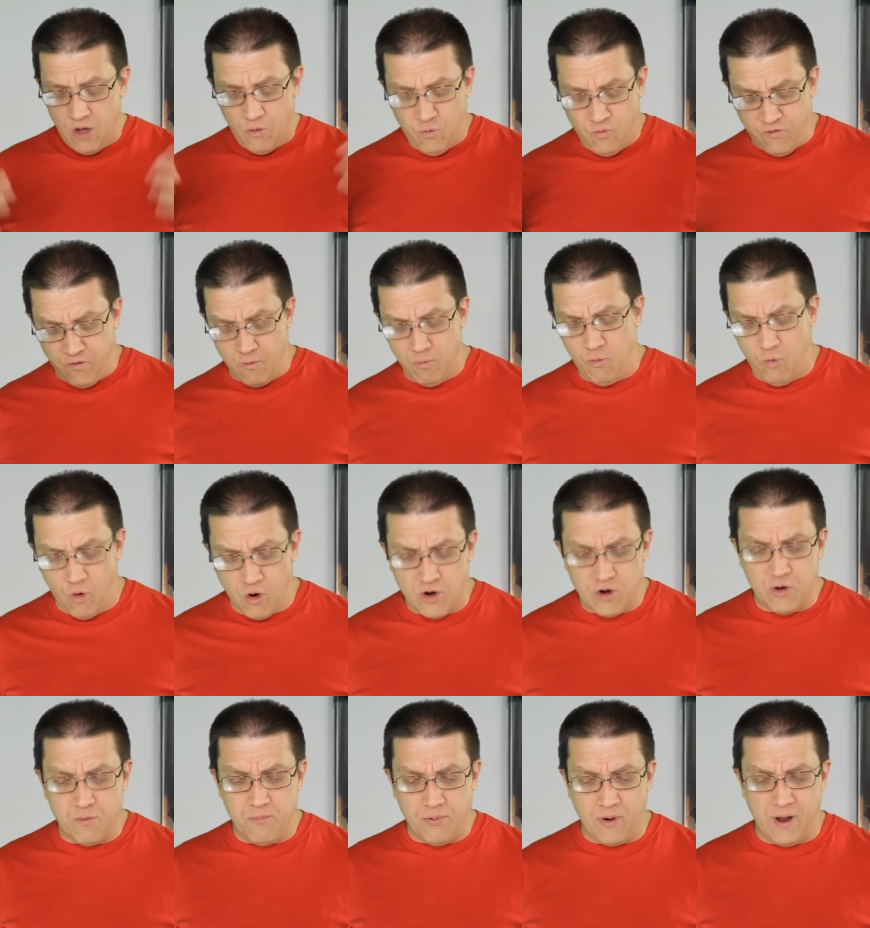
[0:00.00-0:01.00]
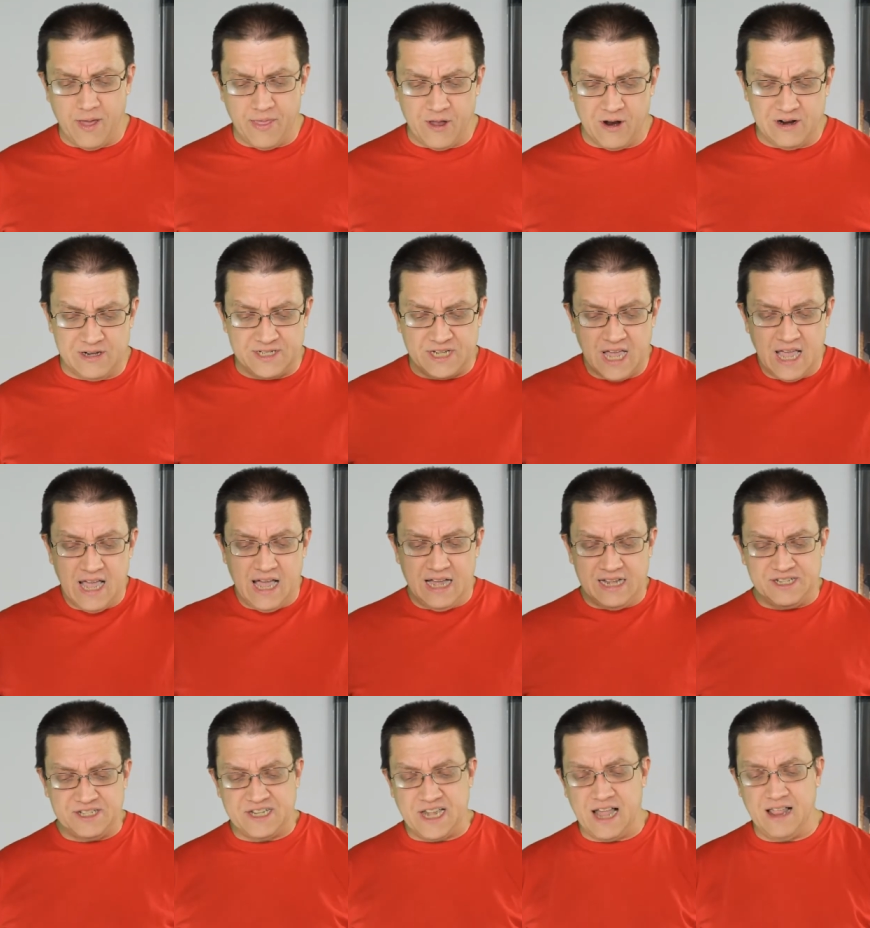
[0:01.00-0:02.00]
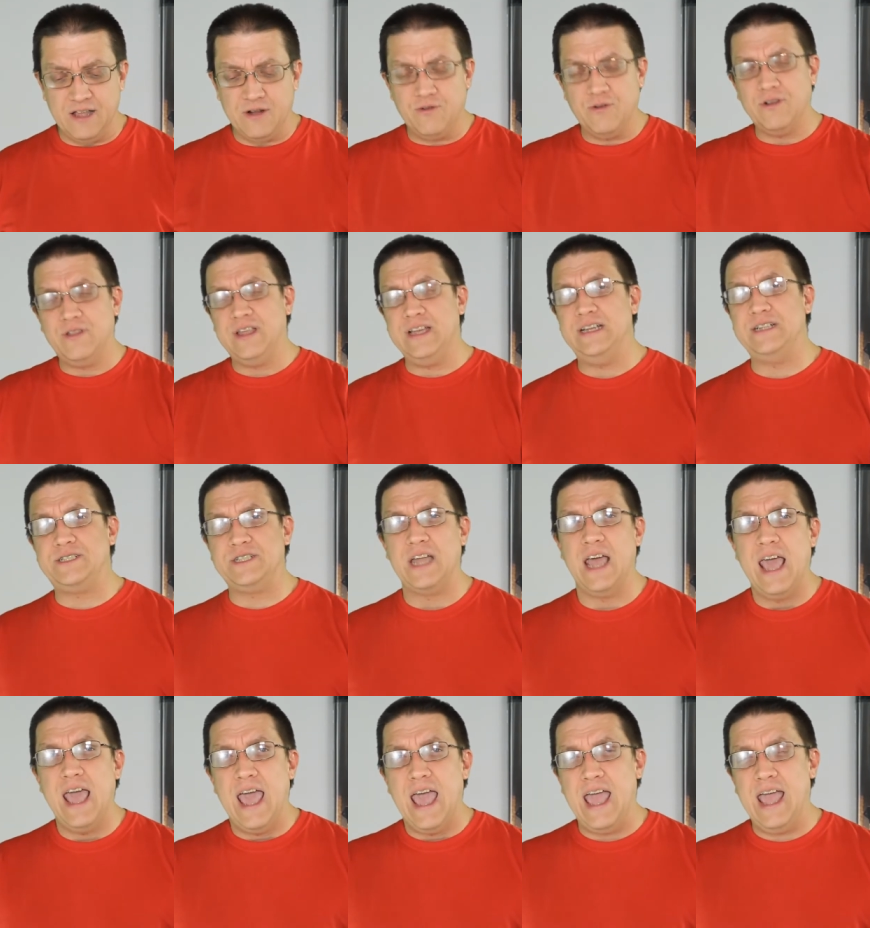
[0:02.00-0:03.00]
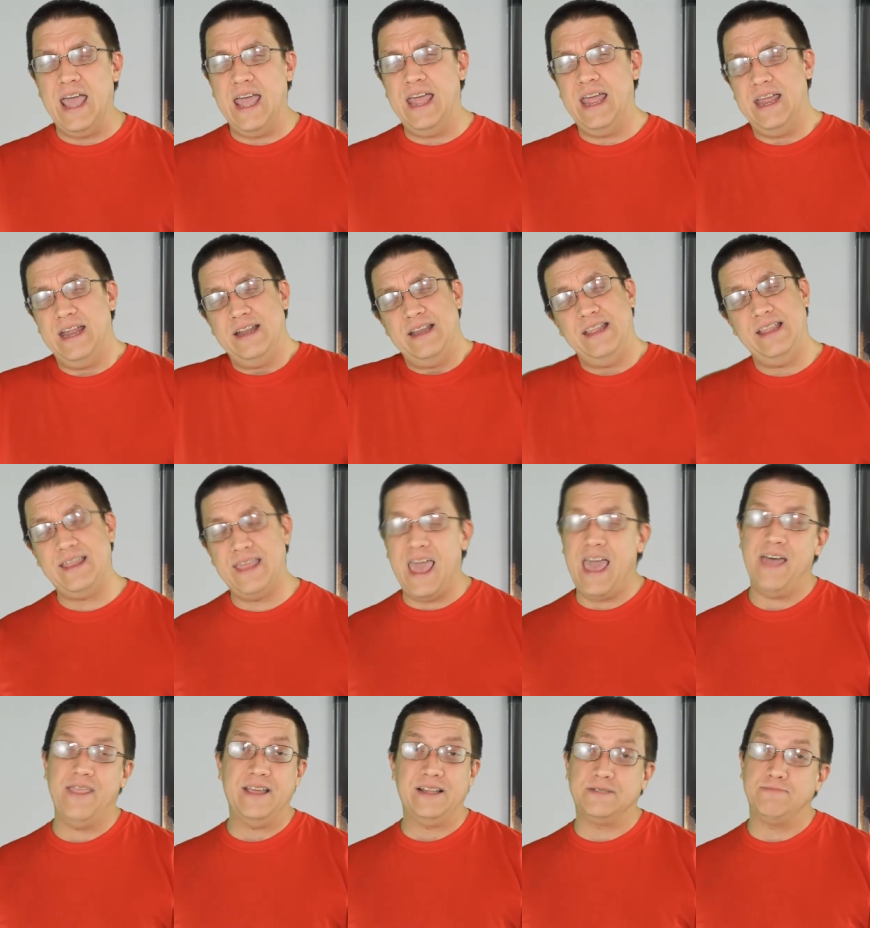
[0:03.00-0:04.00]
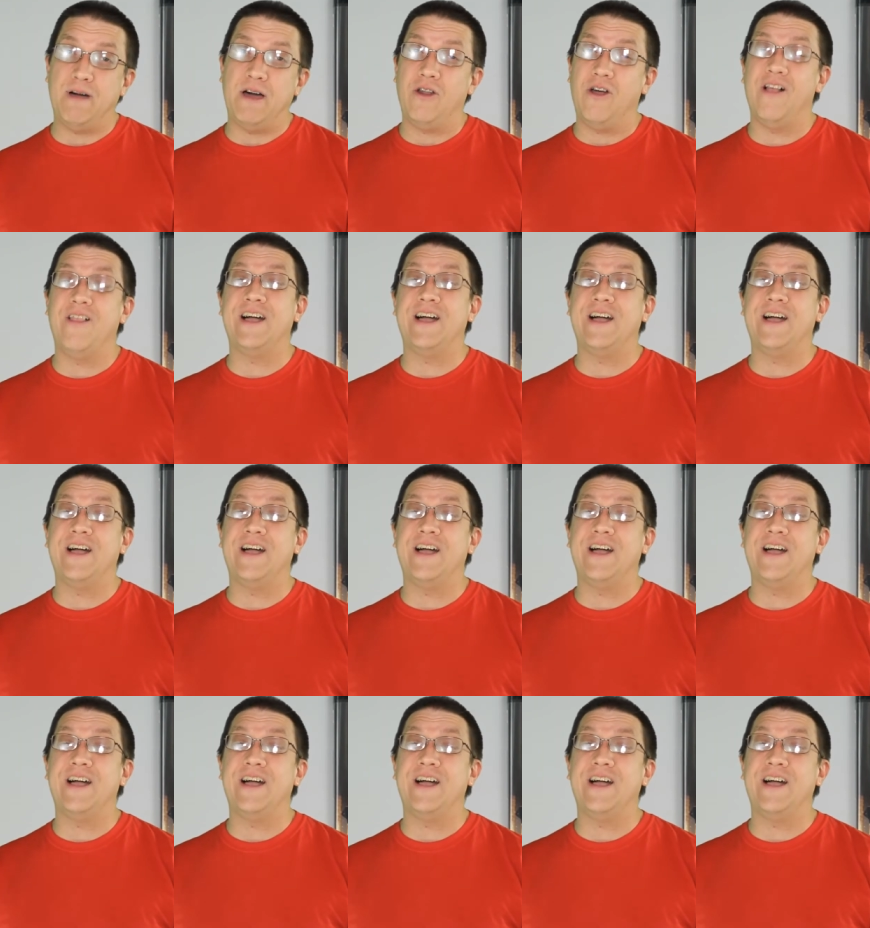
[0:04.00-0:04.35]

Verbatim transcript: from Warner Brothers. A solid release. And yeah, that's about all